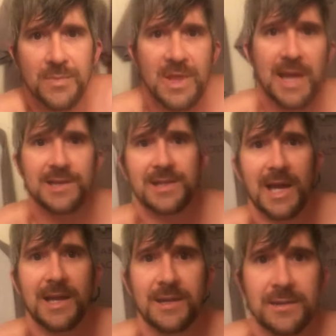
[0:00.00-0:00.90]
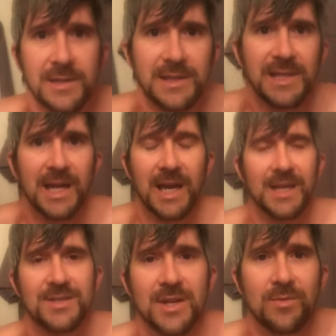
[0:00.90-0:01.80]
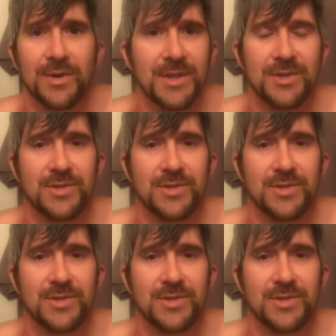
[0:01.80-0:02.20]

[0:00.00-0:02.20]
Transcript: that is that. And yeah, I say wear these